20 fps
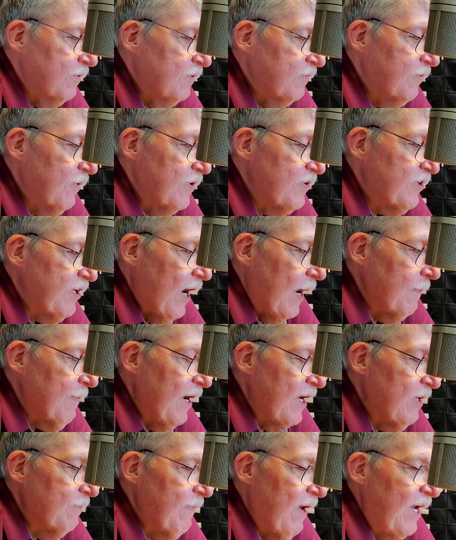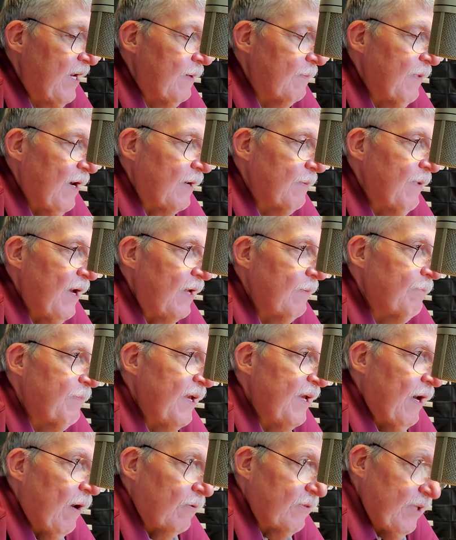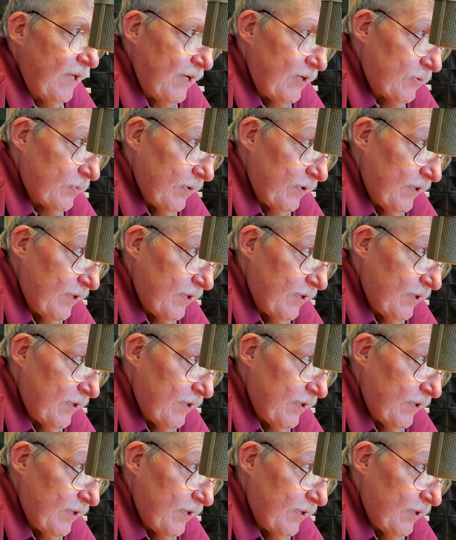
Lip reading: first time I made them, I made BLTs